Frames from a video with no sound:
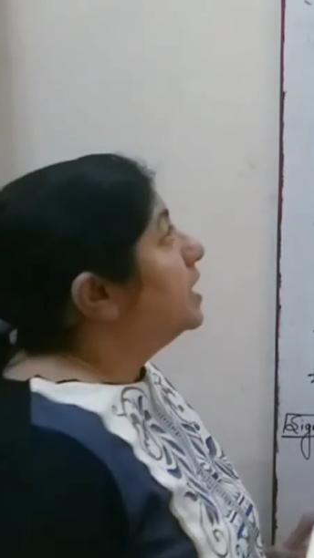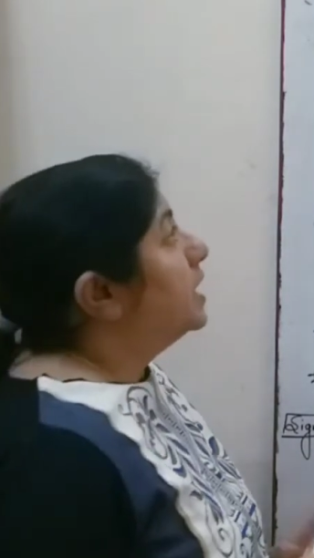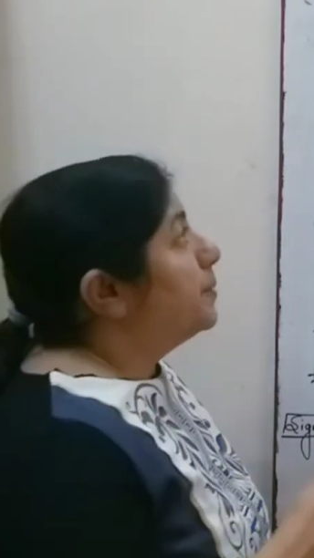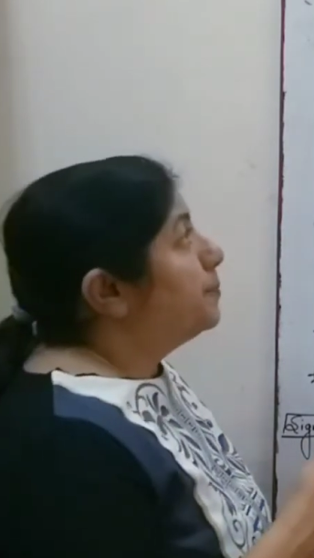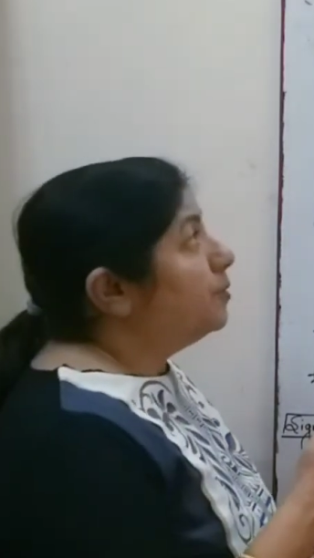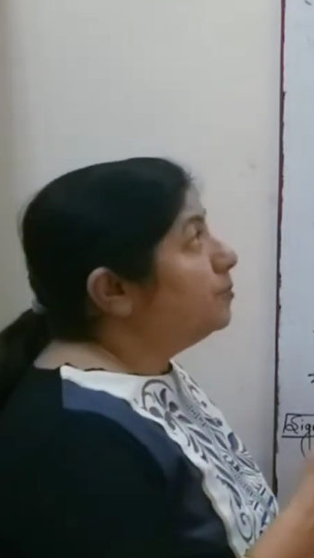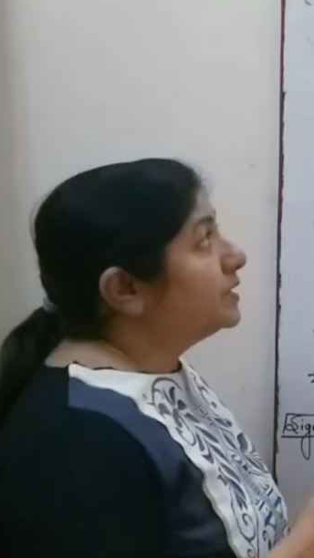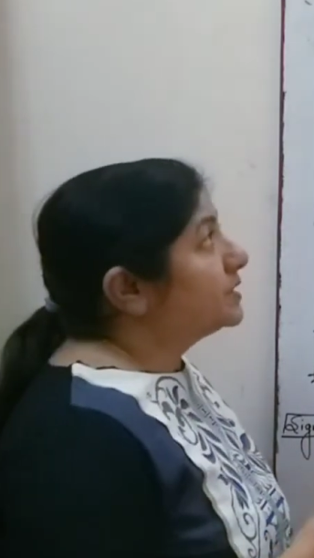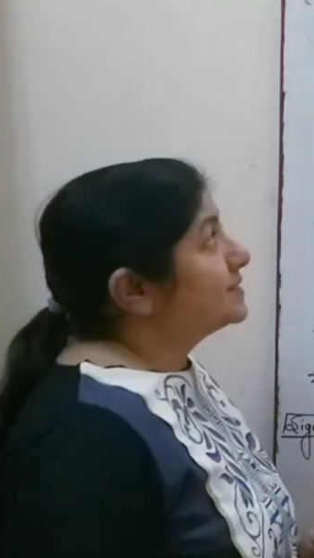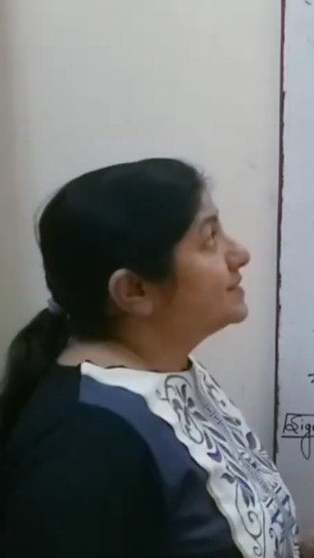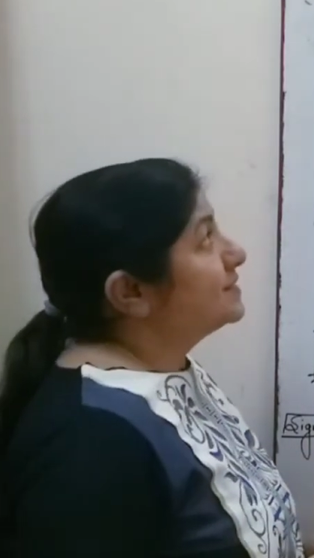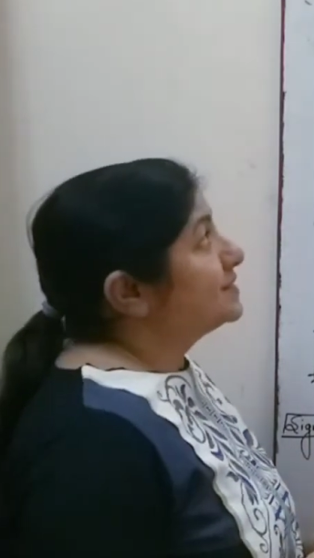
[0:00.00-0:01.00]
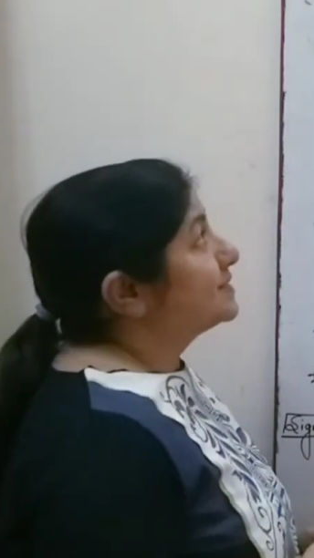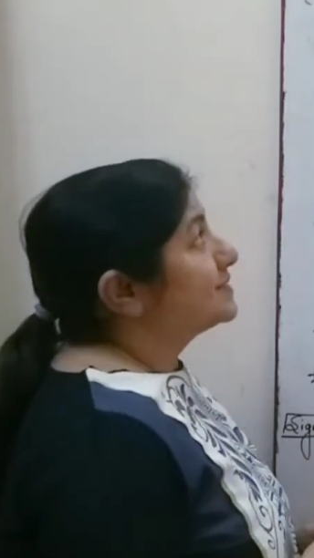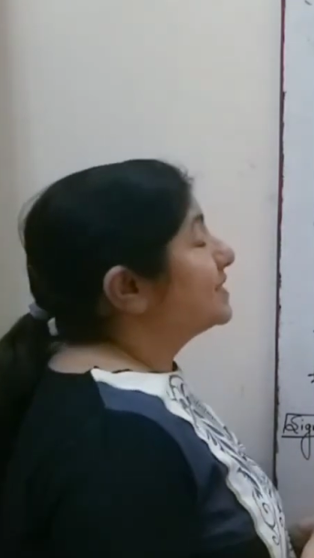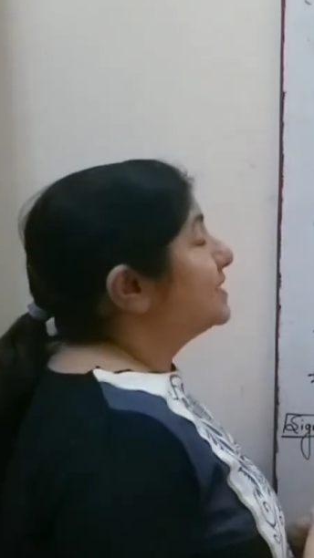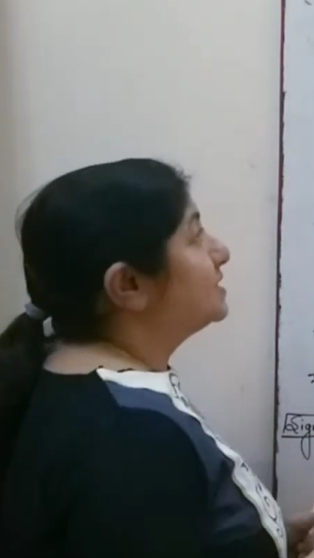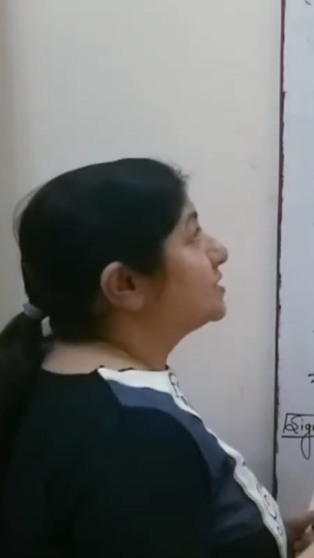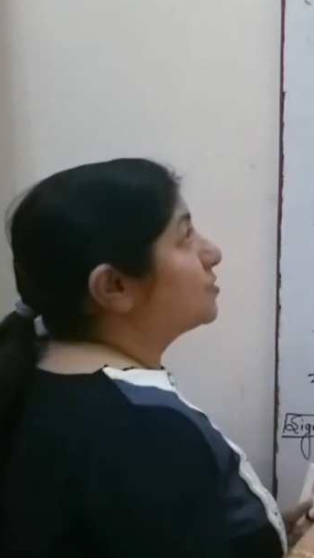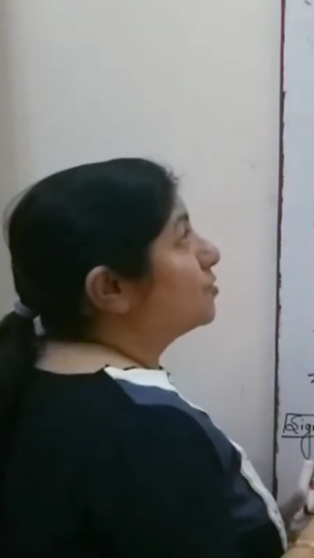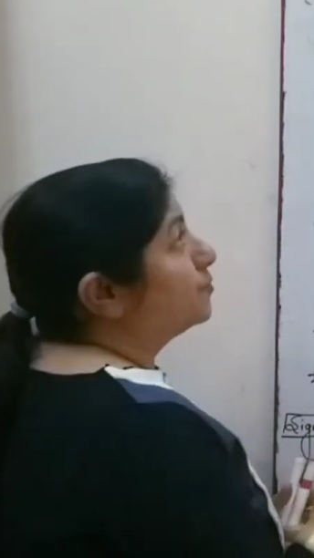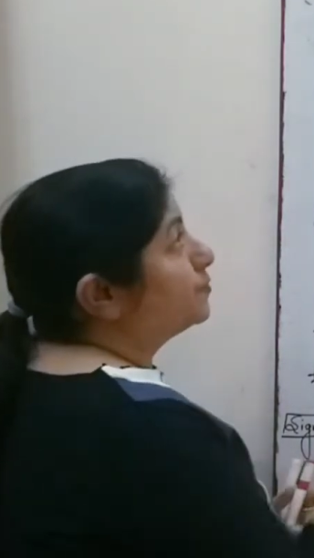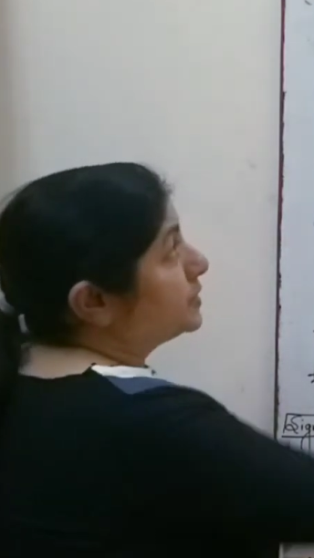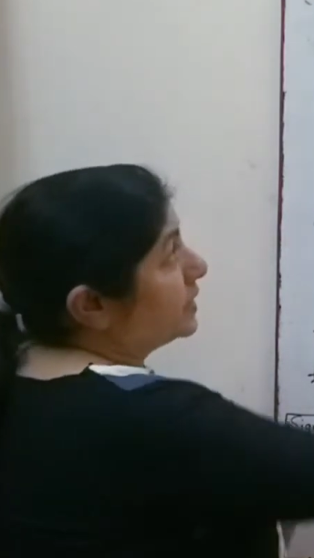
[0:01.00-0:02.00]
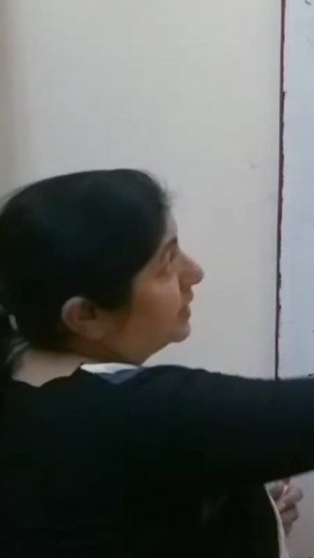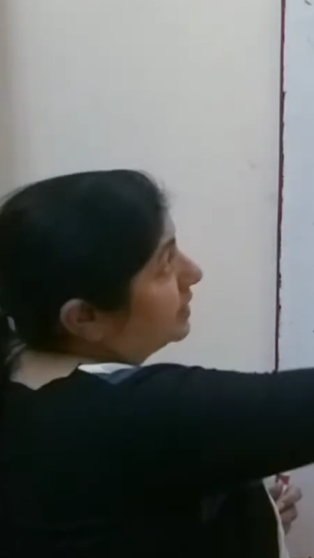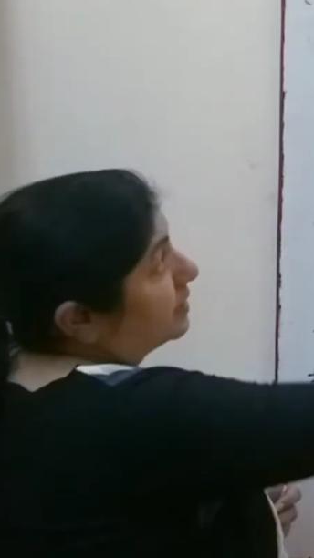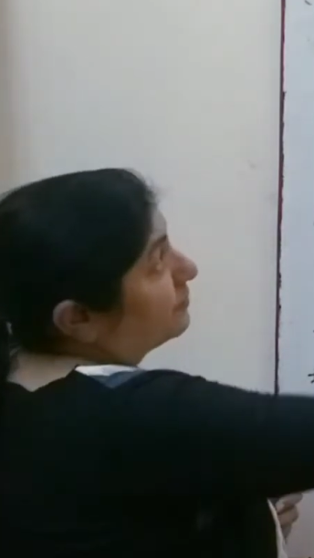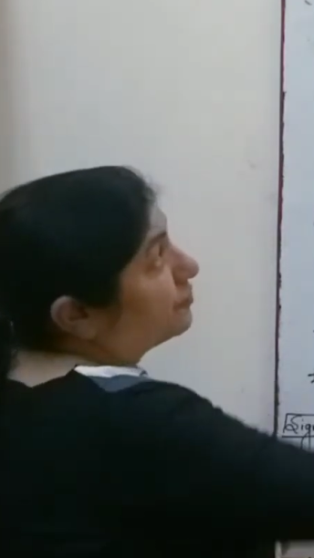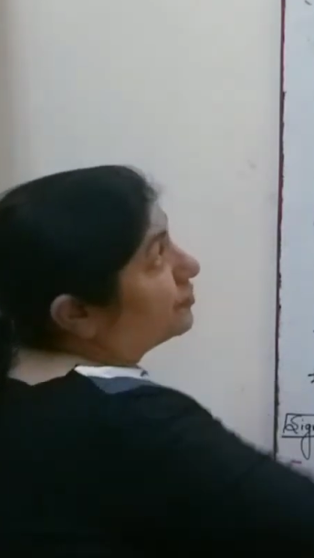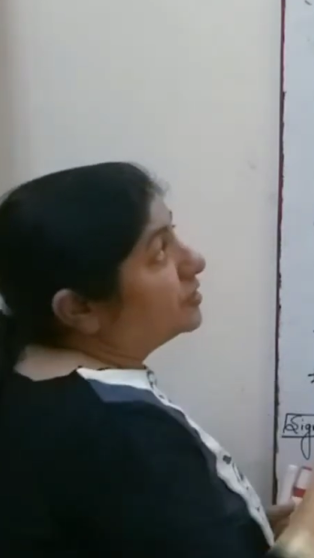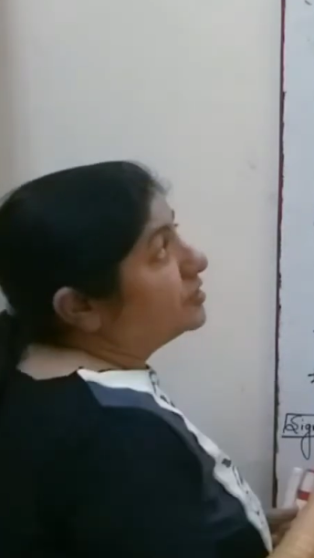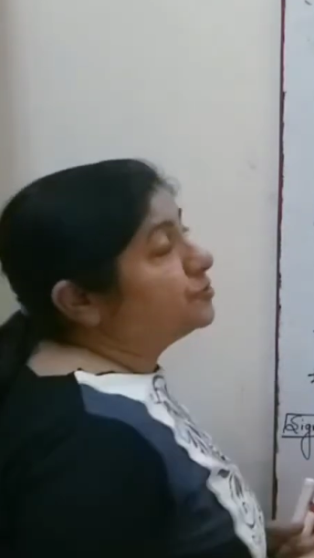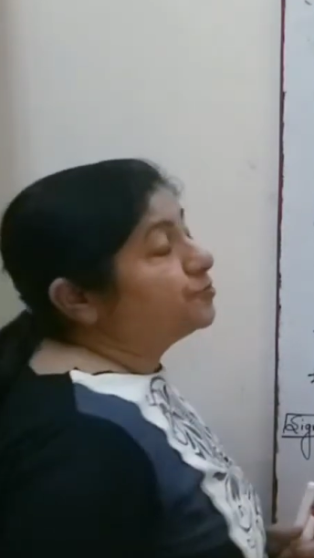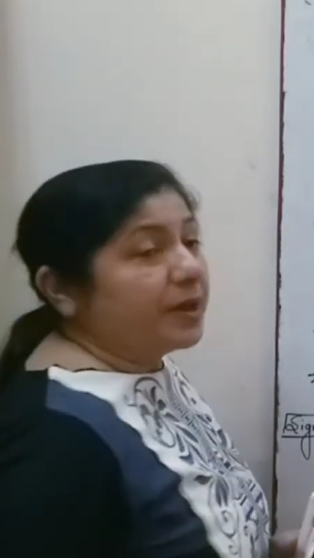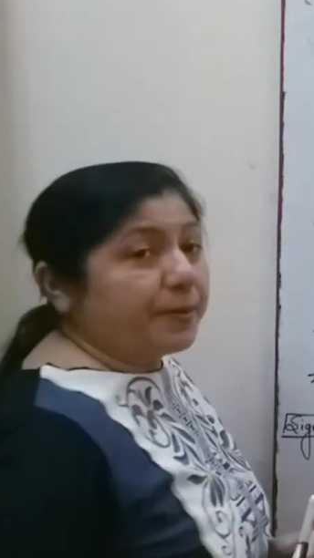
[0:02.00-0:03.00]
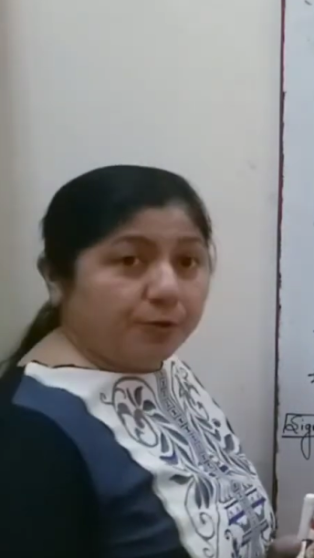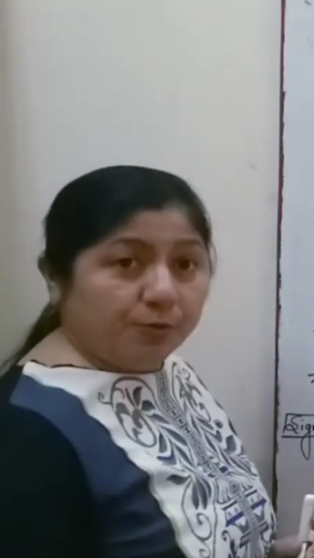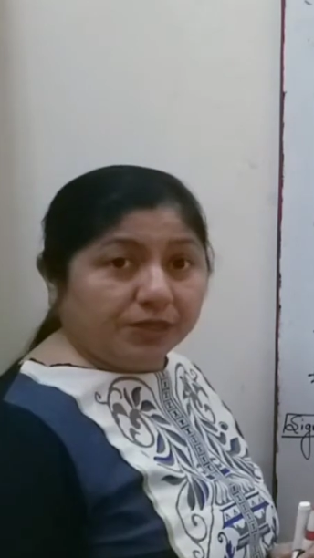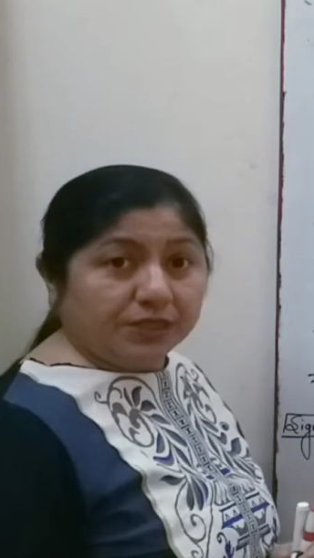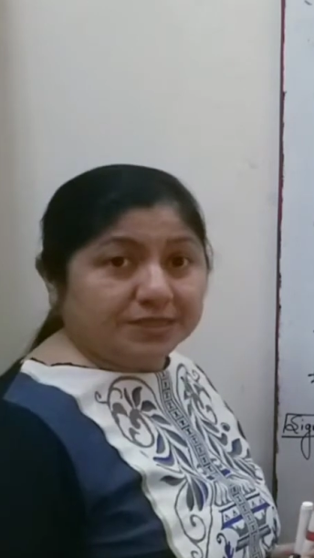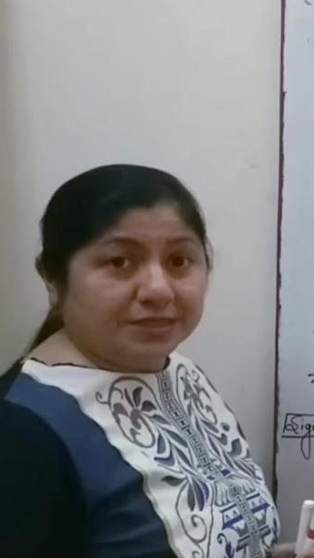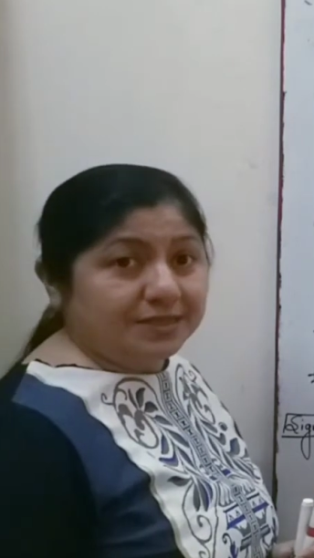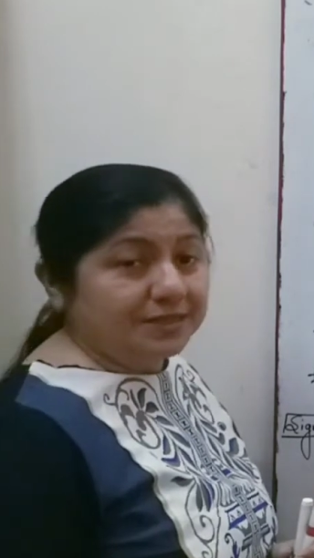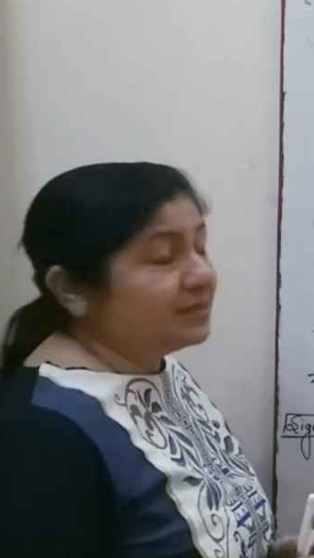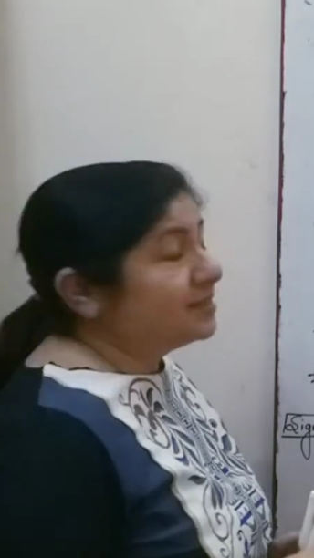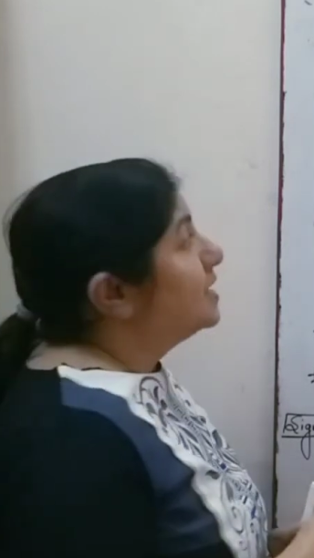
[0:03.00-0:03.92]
Apomixis is obtained, the word apomixis